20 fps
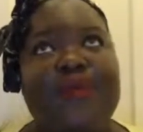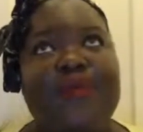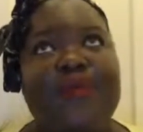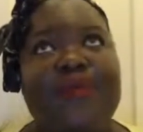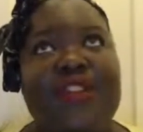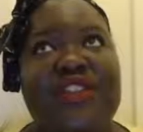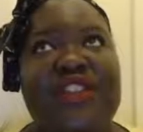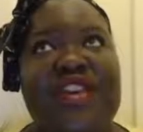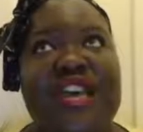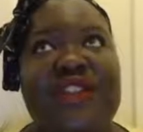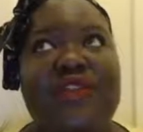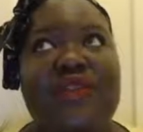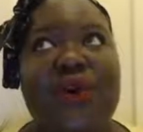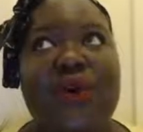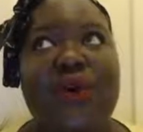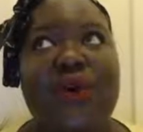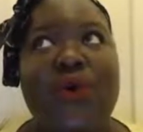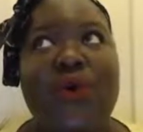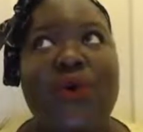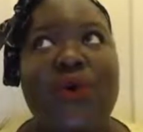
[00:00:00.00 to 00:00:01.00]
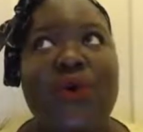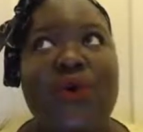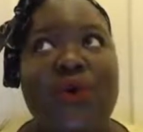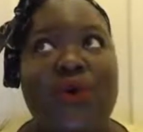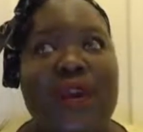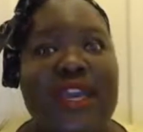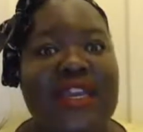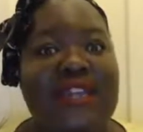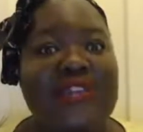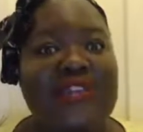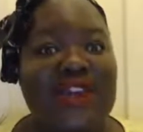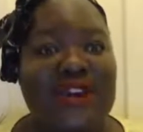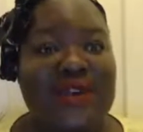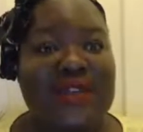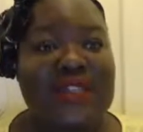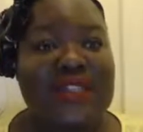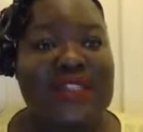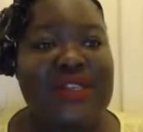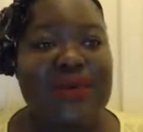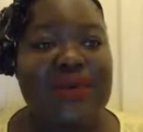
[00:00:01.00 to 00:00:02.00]
not always
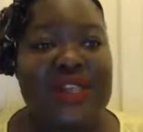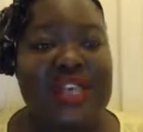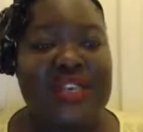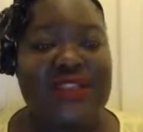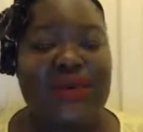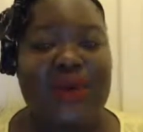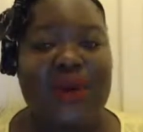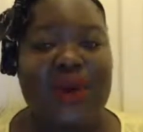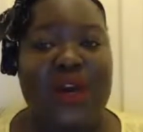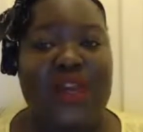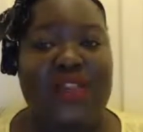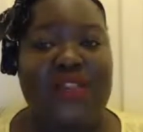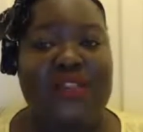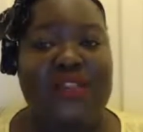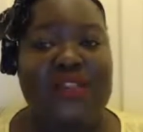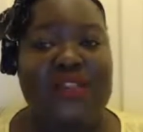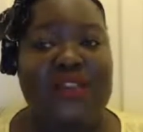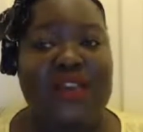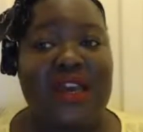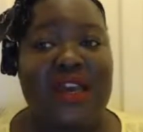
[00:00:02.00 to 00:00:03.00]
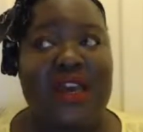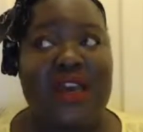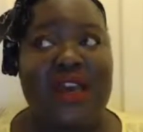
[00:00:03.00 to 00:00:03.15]
going to be the ones